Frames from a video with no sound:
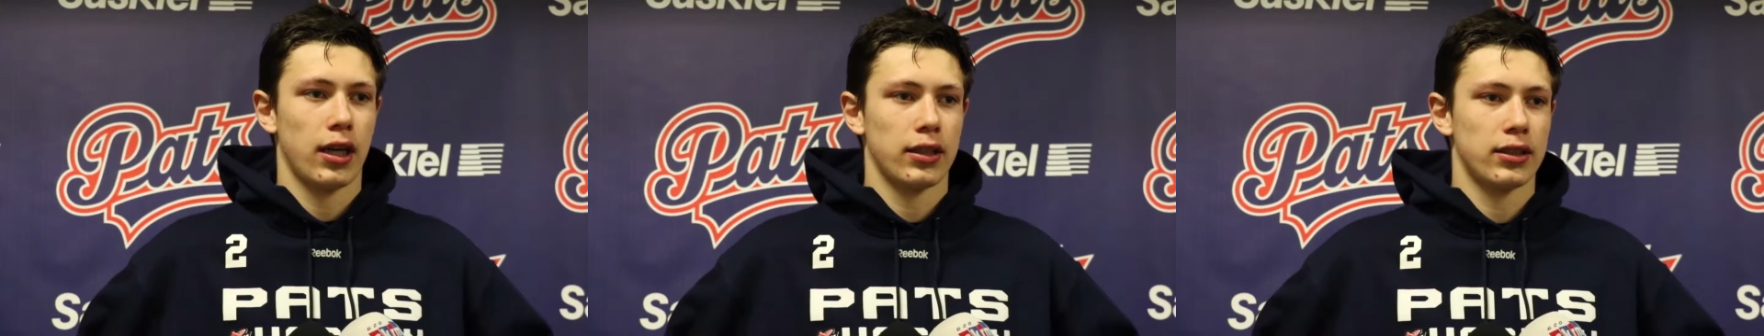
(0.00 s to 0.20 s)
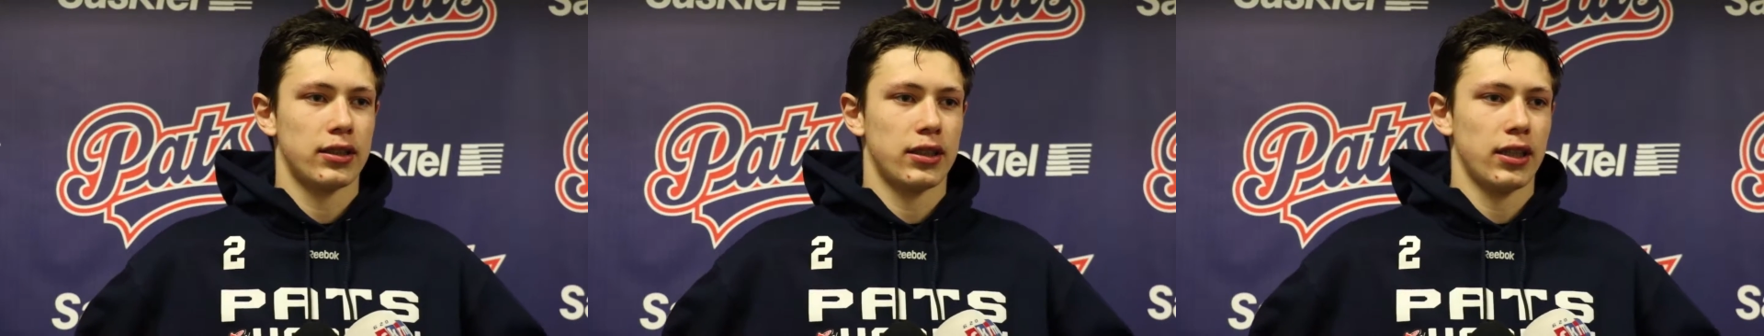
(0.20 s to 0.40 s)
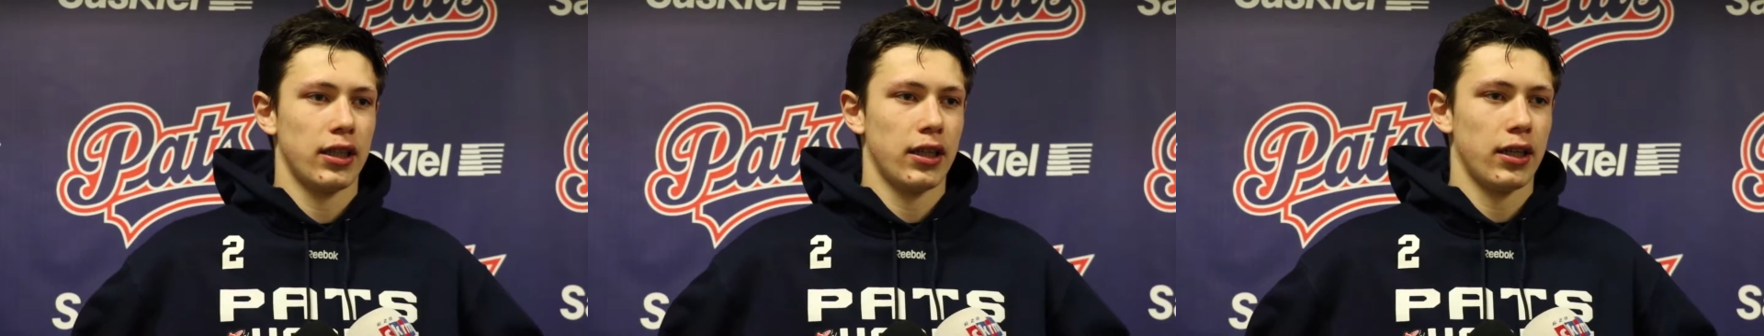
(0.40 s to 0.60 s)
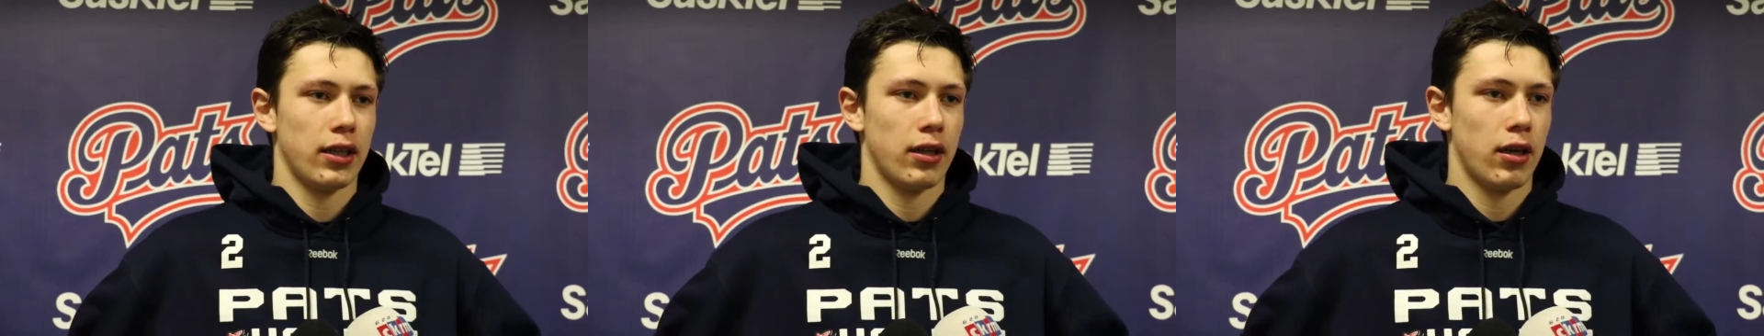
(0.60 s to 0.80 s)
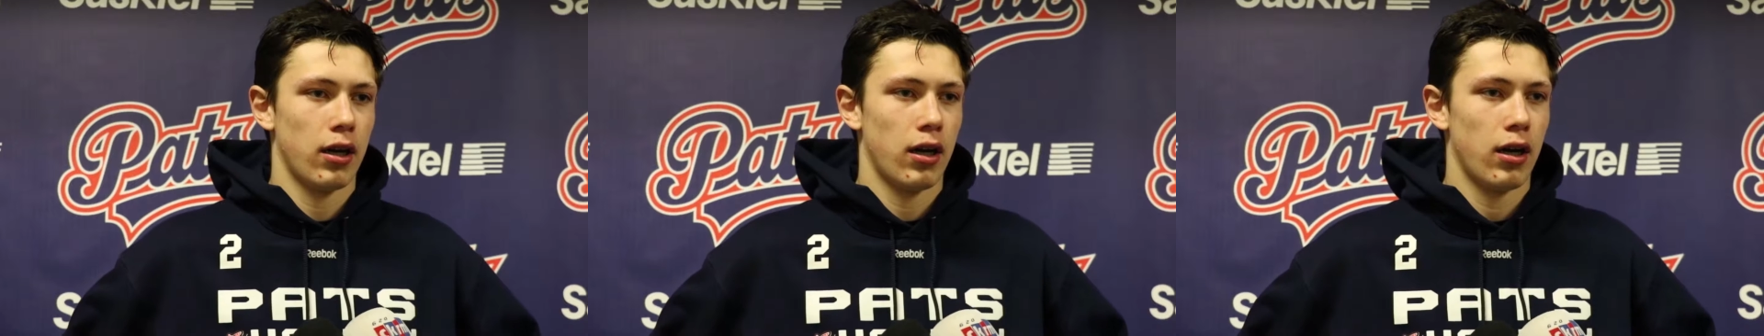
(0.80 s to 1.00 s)
and see
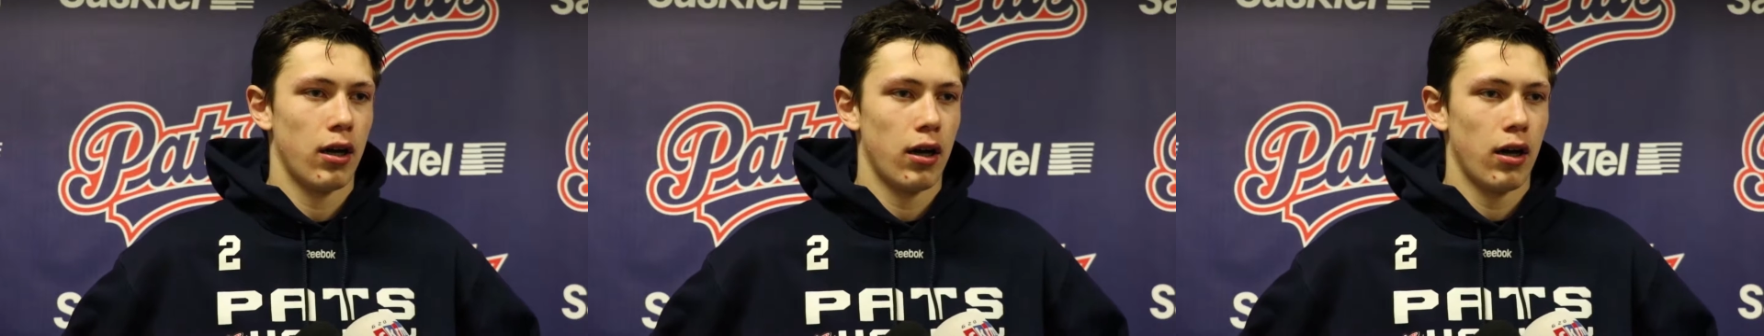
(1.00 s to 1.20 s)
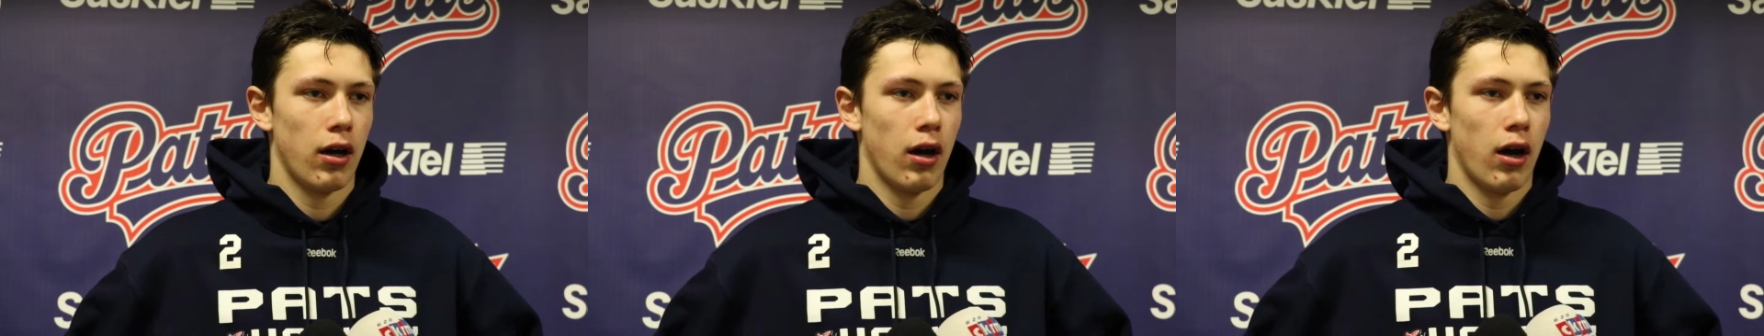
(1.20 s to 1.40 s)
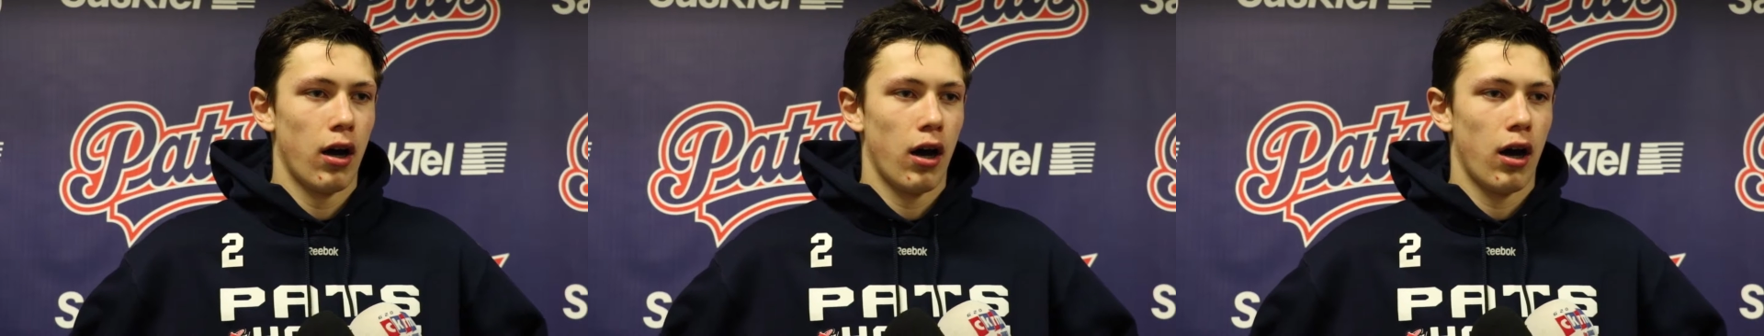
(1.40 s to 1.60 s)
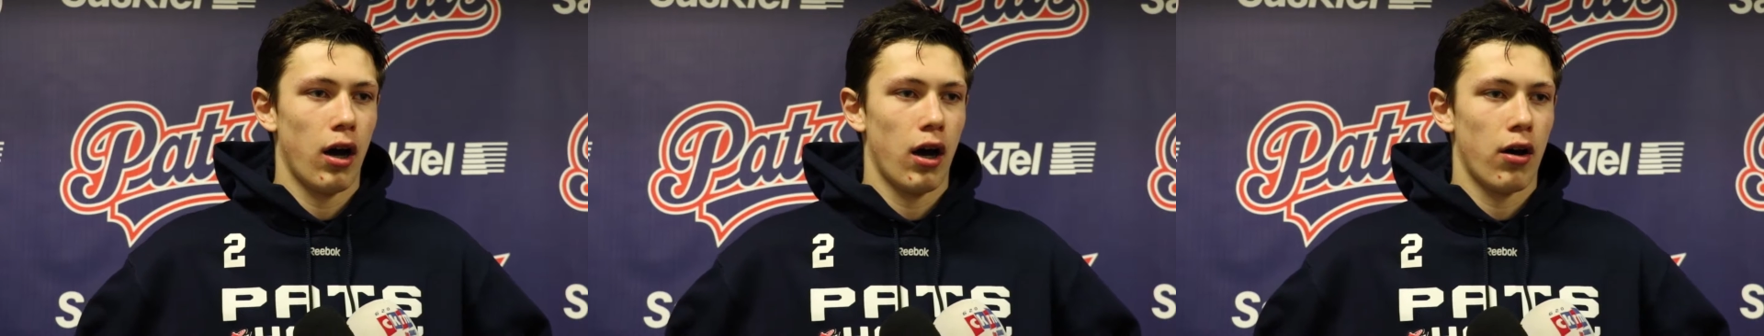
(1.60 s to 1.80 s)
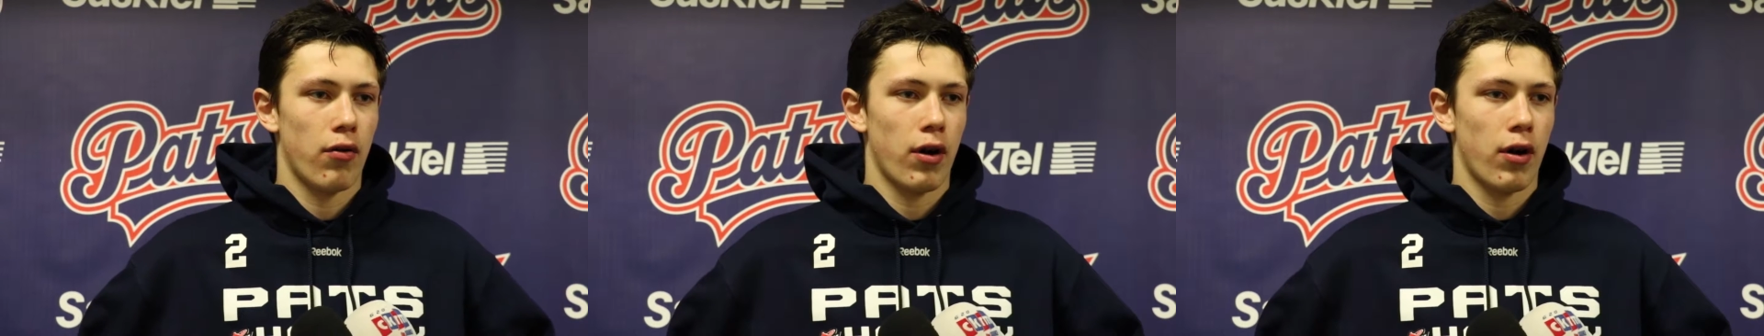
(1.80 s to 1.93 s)
in a, a